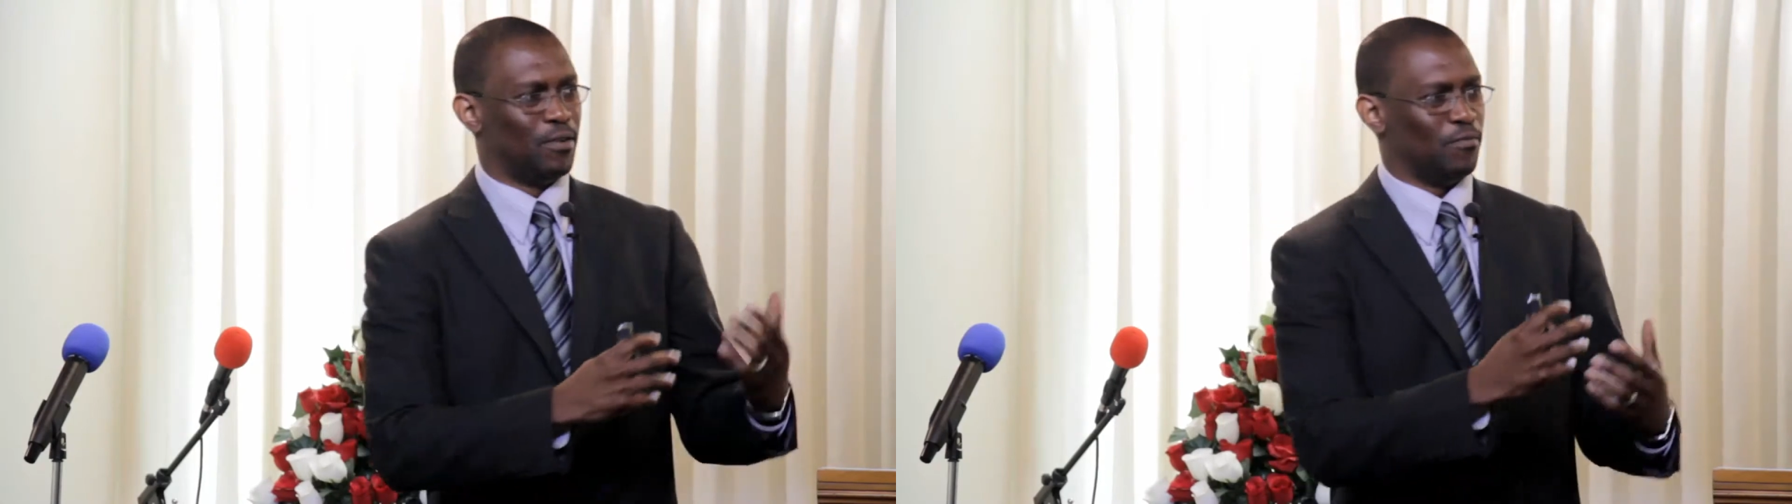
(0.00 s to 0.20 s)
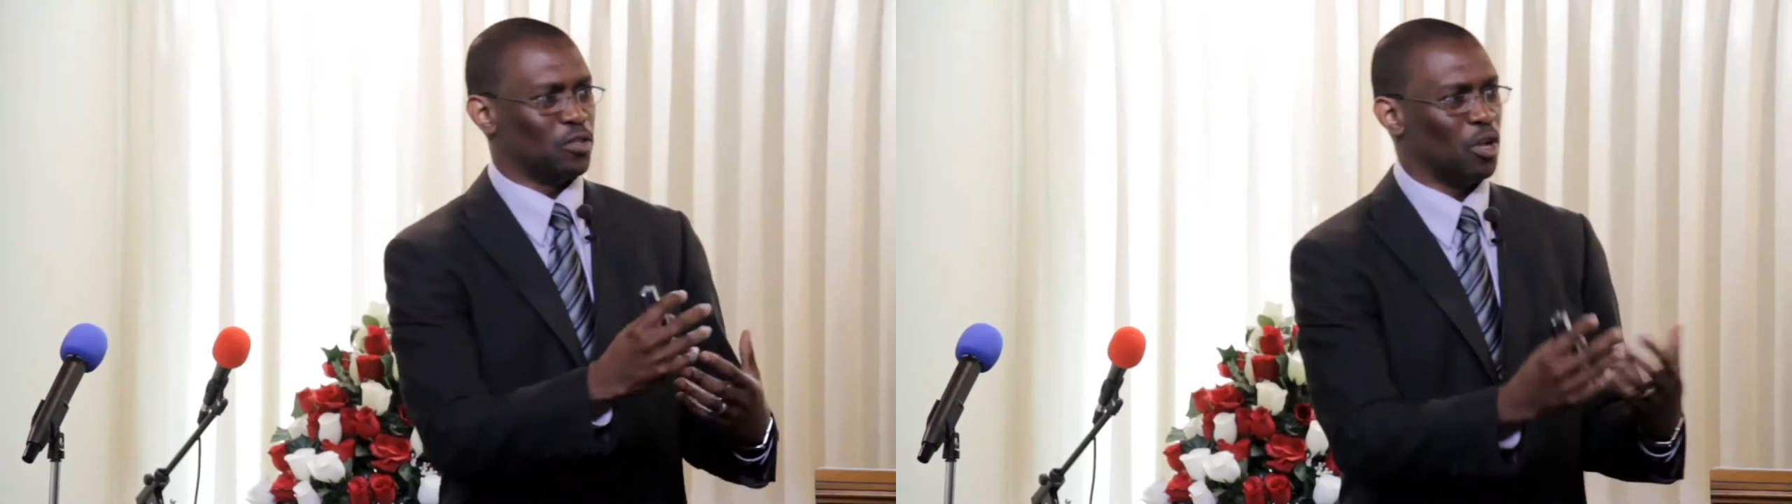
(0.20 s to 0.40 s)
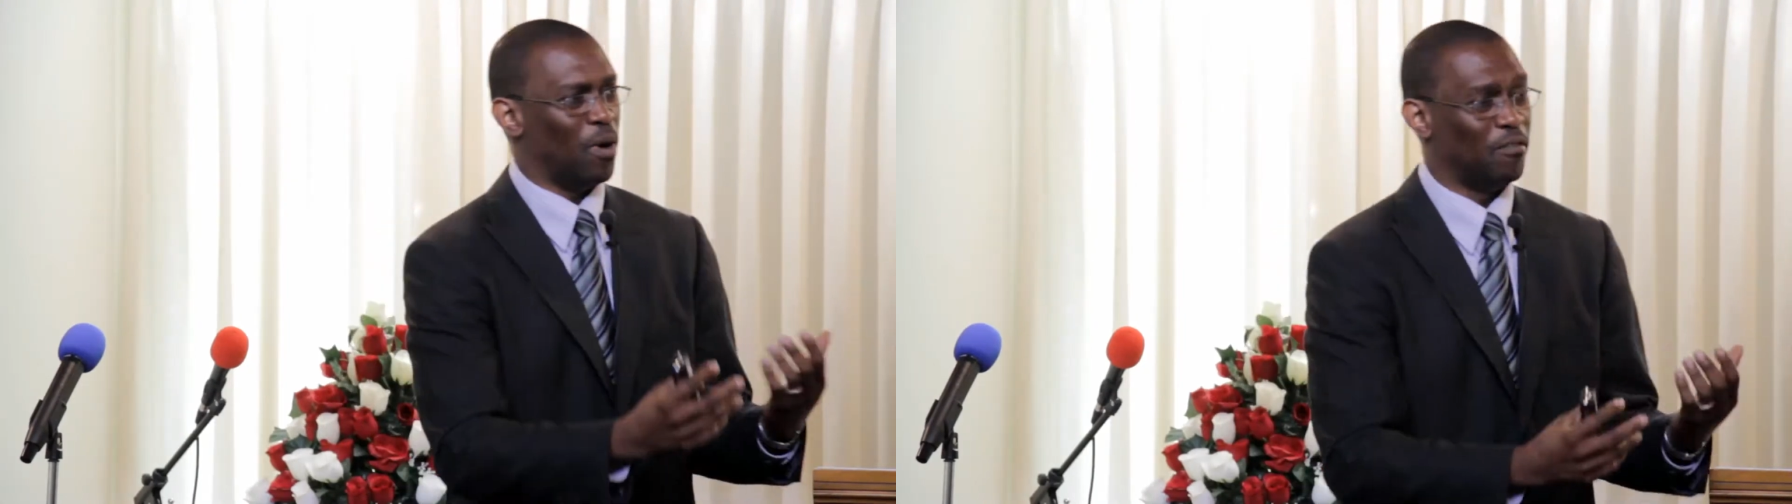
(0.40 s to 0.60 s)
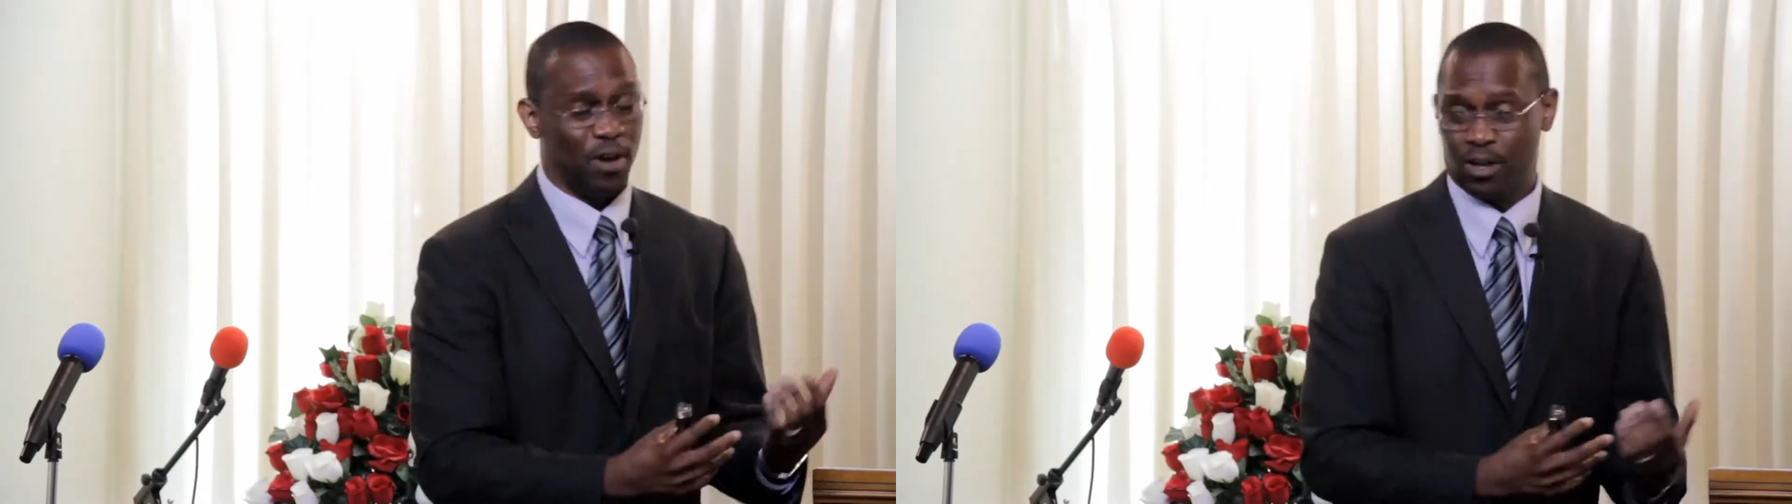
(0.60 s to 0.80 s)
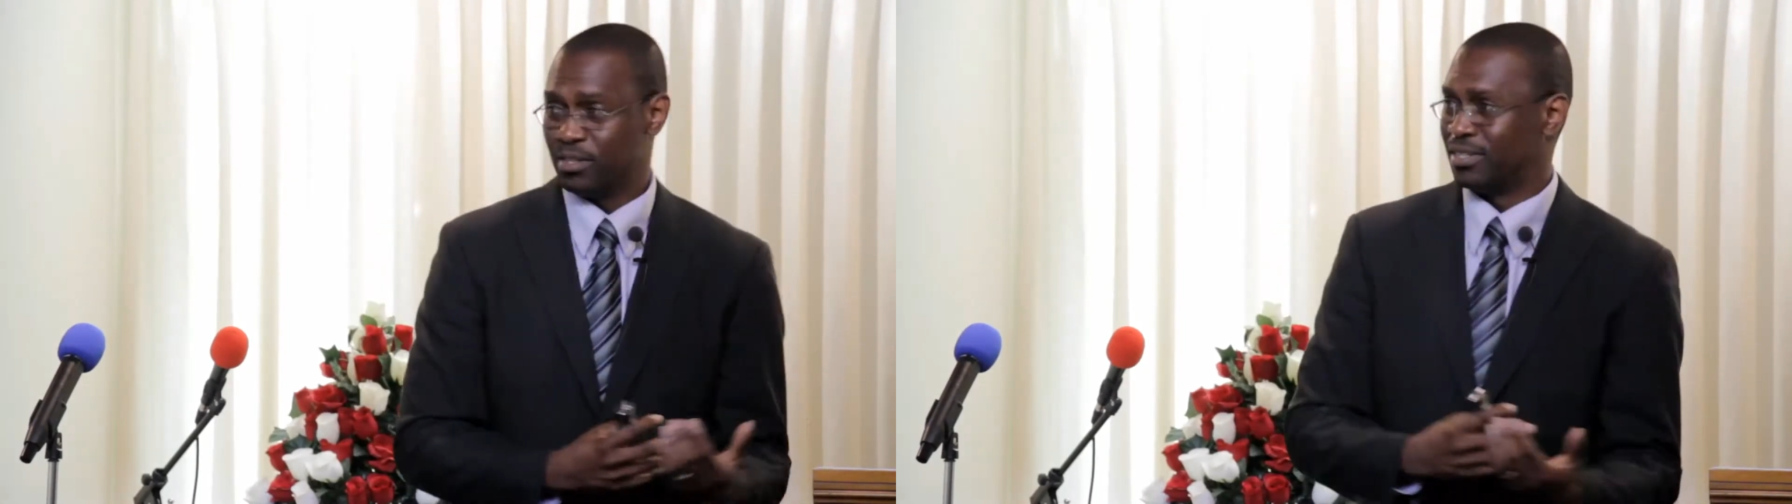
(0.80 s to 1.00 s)
for some of
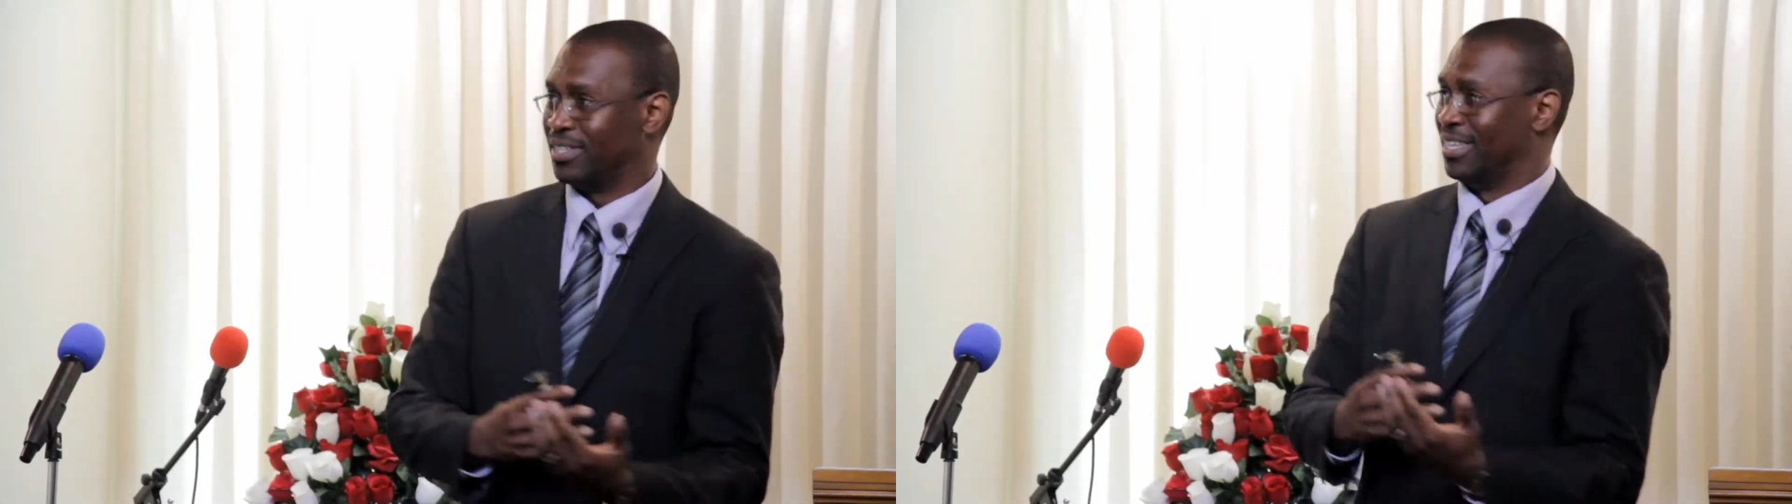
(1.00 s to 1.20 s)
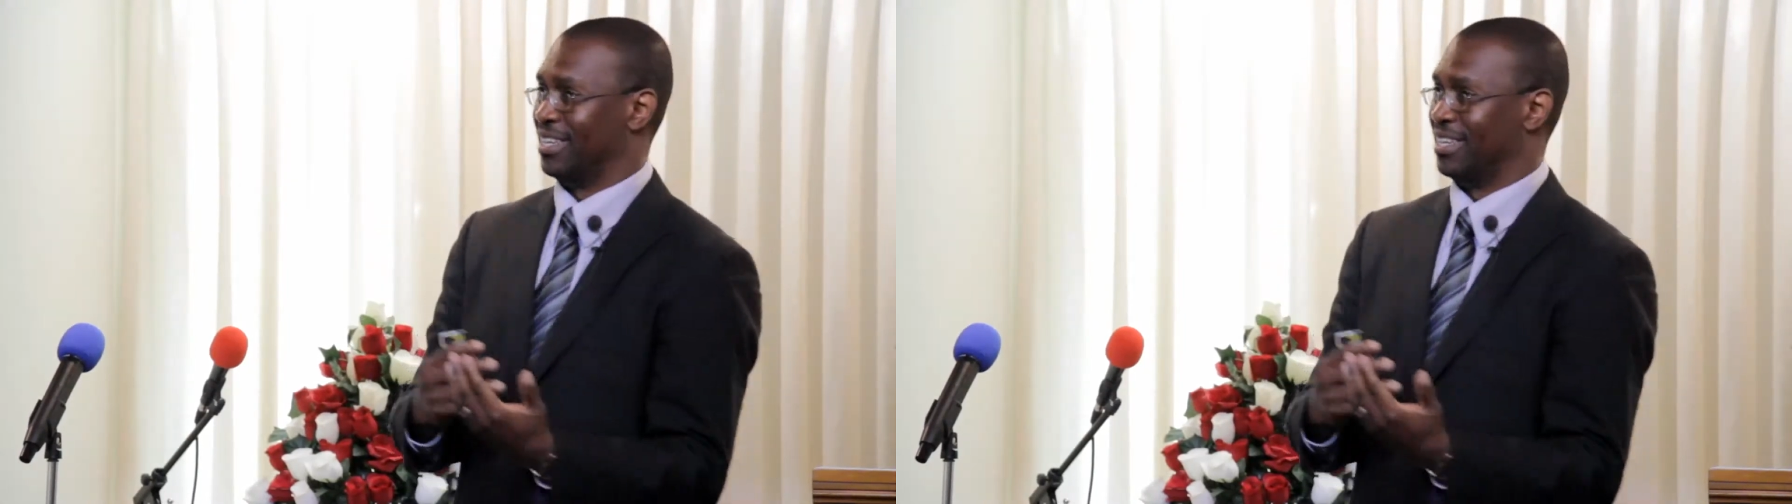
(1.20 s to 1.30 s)
us,